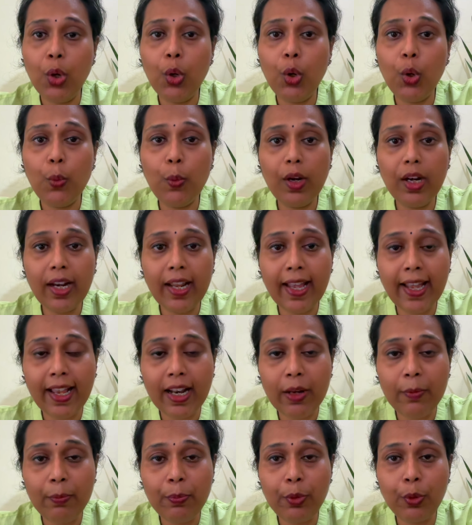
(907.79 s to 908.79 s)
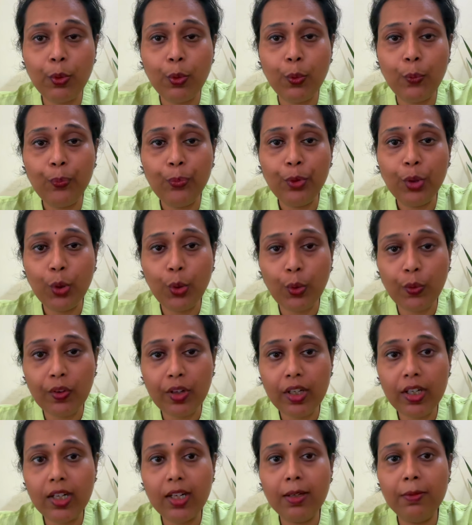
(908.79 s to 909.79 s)
who will help you
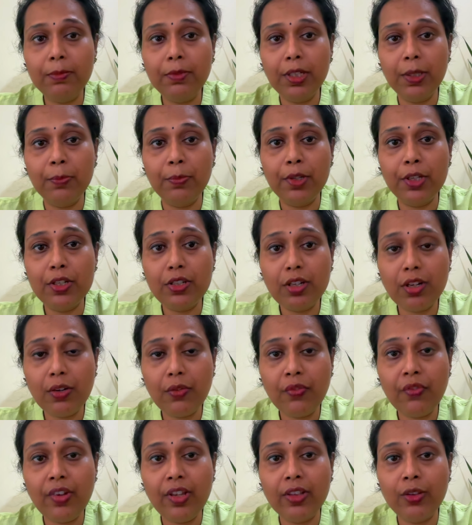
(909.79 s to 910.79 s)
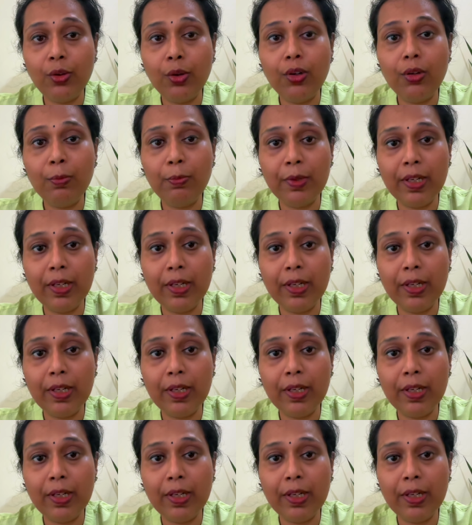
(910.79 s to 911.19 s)
overcome depression without